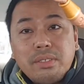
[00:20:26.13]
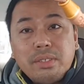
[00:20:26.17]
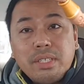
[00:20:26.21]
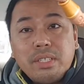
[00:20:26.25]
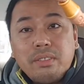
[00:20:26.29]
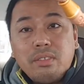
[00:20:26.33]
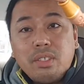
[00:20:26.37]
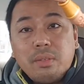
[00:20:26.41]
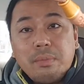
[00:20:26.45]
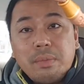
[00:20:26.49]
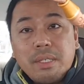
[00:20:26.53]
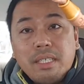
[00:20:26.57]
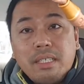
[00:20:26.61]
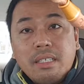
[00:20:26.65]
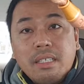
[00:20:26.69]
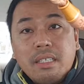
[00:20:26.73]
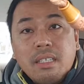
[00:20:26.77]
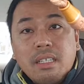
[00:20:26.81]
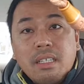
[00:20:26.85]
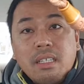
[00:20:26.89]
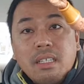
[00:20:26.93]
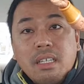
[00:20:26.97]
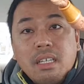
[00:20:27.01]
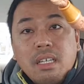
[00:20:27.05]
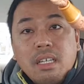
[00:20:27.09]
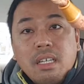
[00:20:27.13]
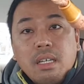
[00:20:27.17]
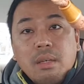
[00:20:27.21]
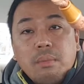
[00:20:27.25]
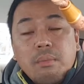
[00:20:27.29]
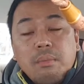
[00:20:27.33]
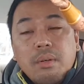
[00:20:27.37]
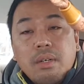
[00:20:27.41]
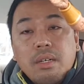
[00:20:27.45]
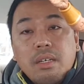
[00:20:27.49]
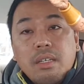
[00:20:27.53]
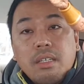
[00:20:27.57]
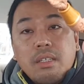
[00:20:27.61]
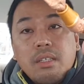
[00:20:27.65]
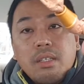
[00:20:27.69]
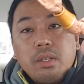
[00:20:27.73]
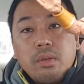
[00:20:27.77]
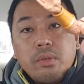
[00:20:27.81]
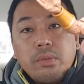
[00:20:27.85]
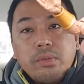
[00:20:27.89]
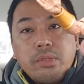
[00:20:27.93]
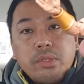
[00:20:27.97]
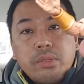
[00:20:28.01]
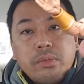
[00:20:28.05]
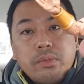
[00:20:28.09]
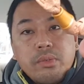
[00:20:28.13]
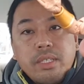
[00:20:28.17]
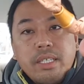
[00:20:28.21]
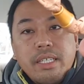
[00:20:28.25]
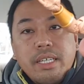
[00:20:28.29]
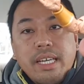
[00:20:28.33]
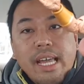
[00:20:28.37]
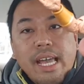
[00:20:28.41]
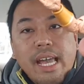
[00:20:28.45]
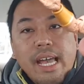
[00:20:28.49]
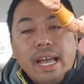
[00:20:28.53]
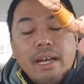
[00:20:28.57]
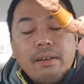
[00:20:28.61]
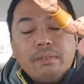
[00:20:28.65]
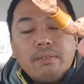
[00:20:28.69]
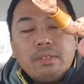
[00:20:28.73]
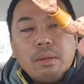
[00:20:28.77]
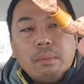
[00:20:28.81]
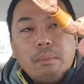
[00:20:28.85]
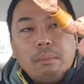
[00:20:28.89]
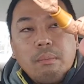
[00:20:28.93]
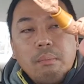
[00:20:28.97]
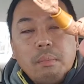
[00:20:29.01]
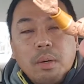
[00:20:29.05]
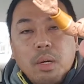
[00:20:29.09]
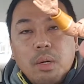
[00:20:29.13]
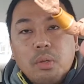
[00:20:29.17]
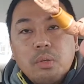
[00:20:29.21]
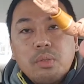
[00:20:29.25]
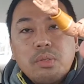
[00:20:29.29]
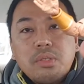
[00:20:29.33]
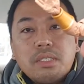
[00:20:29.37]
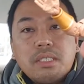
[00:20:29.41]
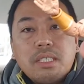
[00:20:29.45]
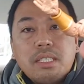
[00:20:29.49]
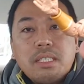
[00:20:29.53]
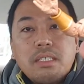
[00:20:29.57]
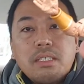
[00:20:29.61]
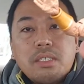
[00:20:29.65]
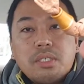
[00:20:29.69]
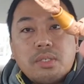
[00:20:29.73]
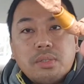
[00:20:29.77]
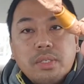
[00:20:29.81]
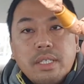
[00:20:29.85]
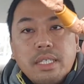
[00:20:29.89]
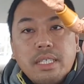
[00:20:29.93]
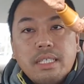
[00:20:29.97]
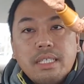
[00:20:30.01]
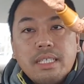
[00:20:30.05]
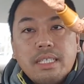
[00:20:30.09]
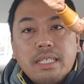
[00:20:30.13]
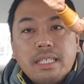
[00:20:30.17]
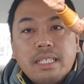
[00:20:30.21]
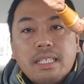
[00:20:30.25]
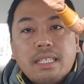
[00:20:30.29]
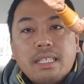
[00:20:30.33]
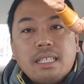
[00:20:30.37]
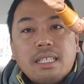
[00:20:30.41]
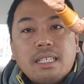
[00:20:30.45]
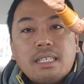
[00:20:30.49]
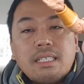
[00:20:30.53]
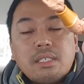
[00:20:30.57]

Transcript: agree with me, but those three have the most intriguing,